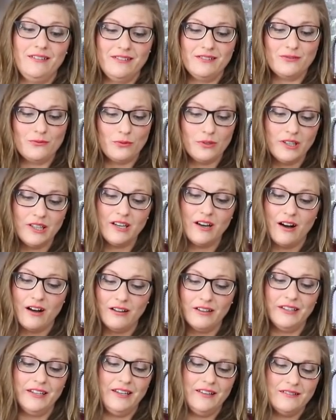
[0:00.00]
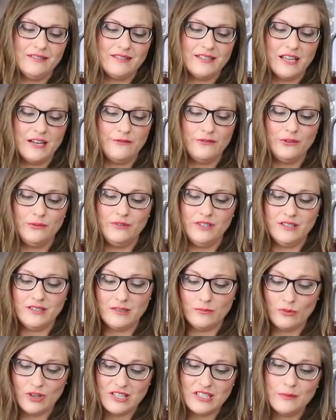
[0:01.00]
It's really all it is. And if you need
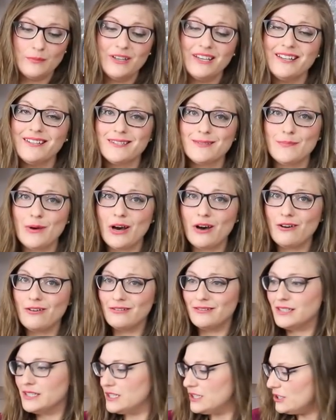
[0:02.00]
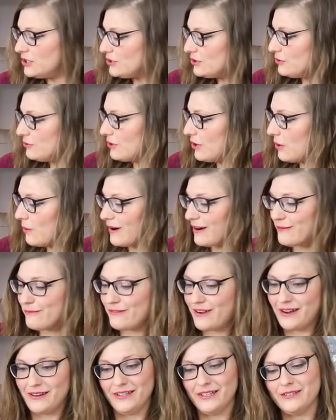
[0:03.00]
some recipe inspo, you know where to
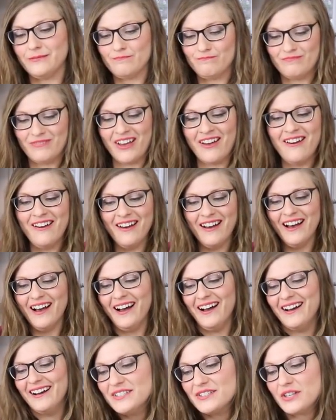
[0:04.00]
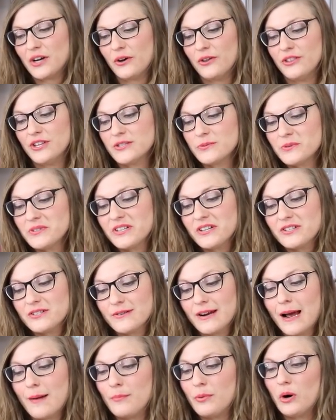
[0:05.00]
find it. So this was our
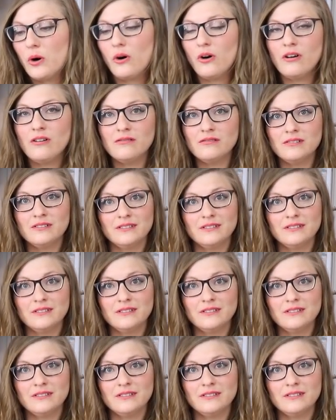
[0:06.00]
scrap bowl.